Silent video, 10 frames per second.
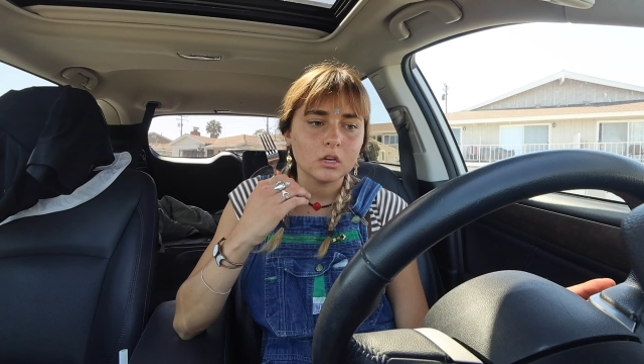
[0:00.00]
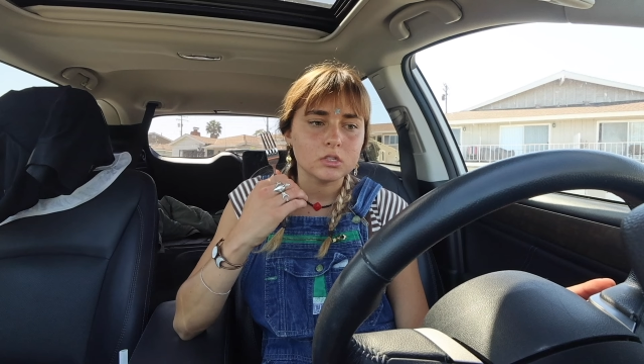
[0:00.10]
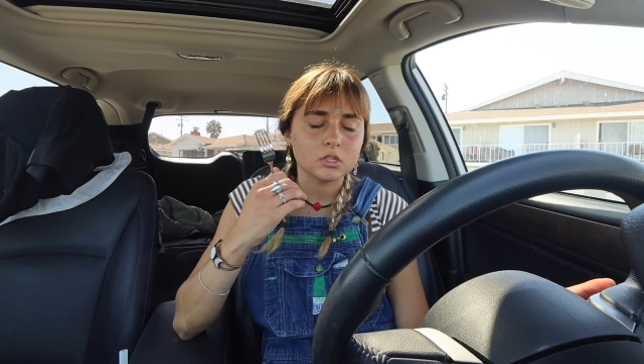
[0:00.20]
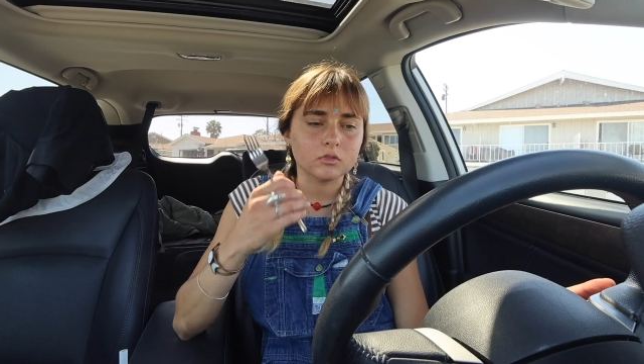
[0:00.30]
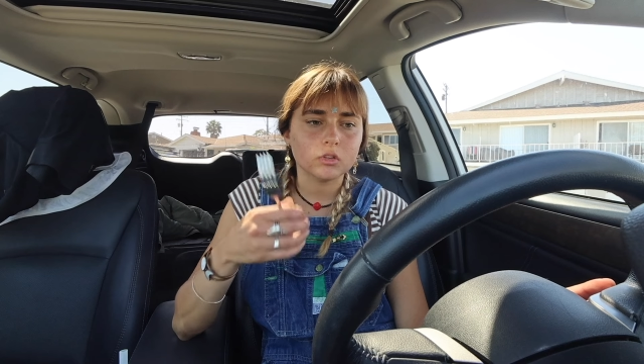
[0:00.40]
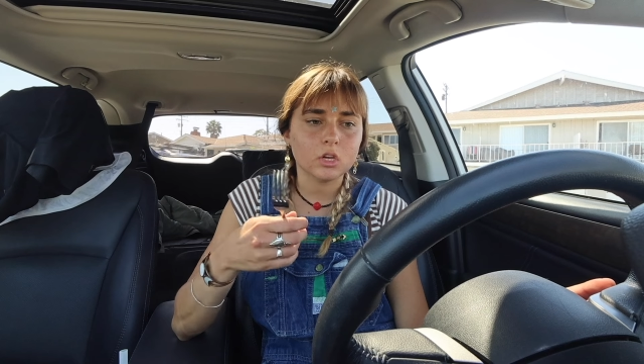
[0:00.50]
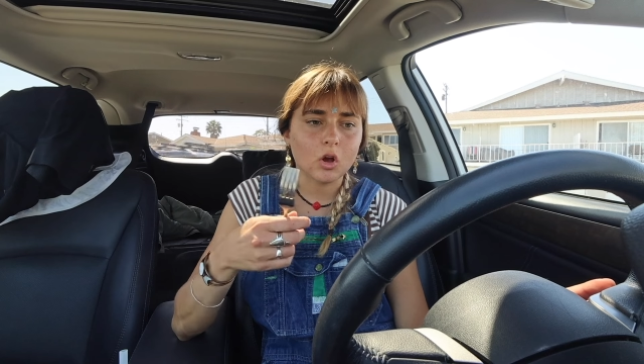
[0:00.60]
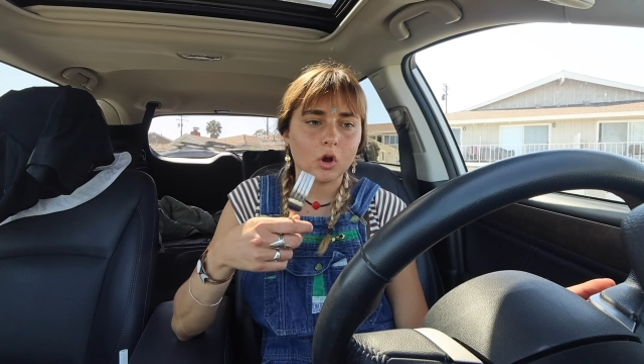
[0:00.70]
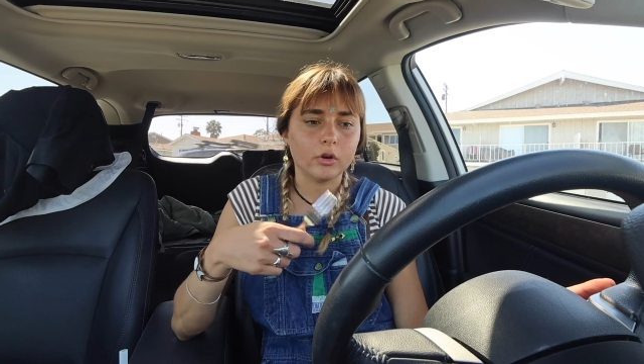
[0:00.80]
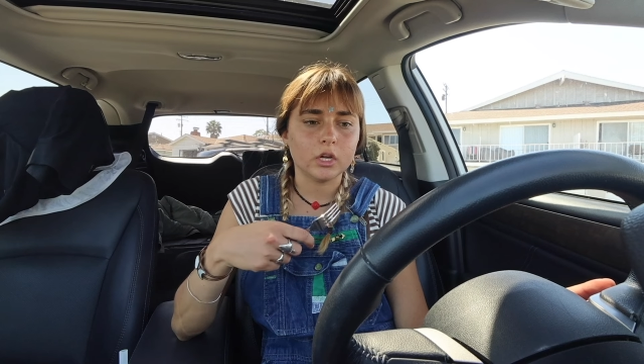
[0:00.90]
just for like
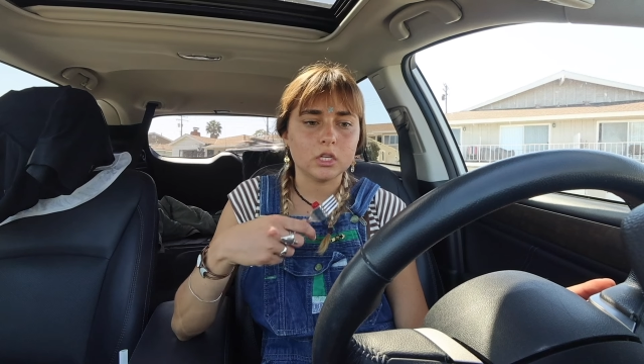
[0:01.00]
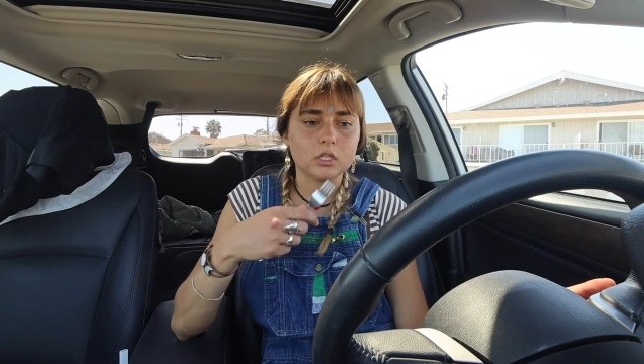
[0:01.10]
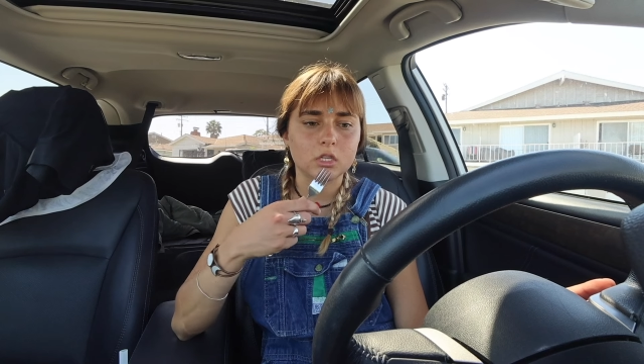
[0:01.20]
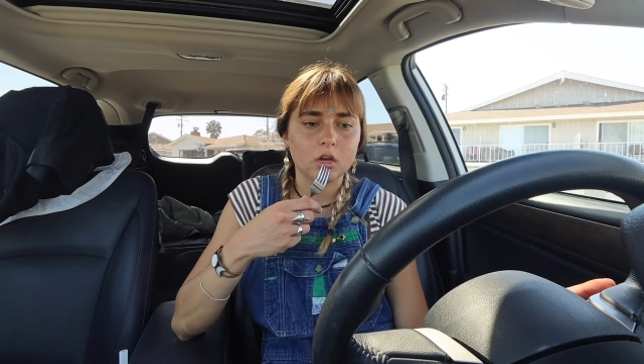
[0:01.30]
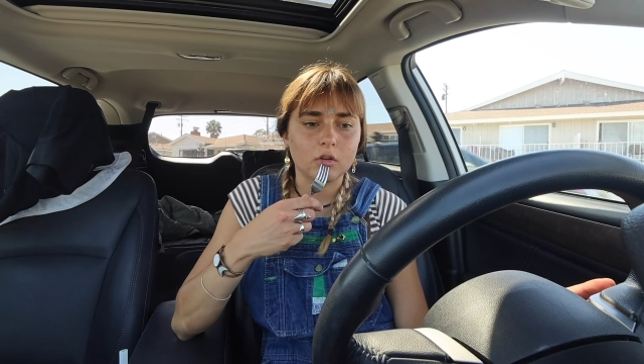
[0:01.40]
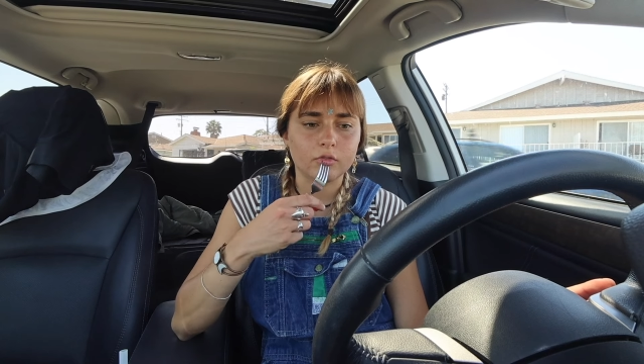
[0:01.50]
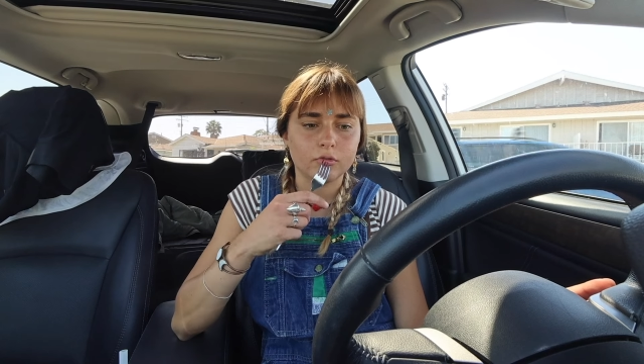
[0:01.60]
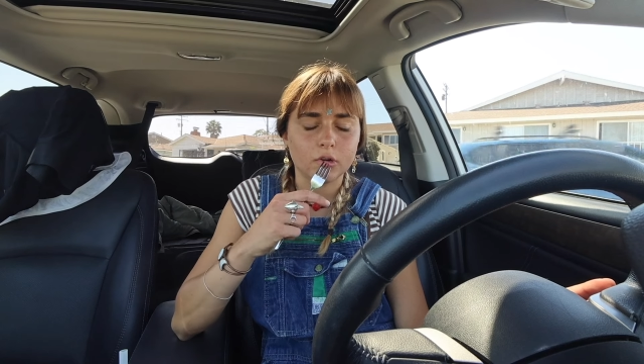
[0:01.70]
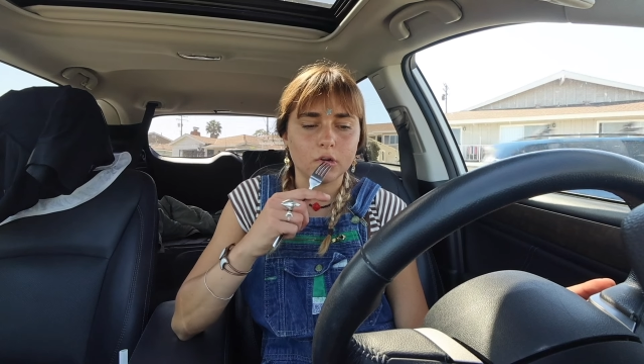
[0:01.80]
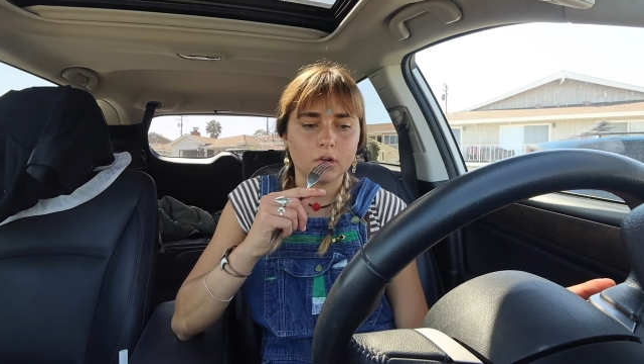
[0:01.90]
heart rate stuff
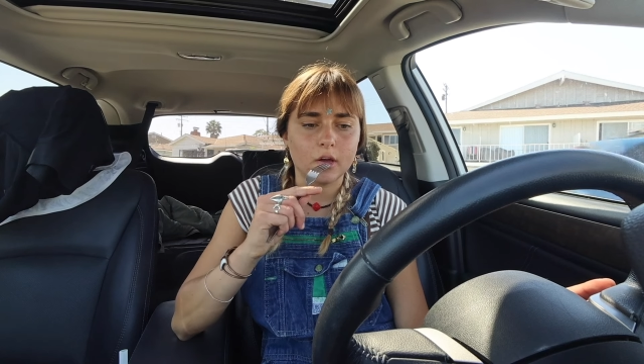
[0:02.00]
for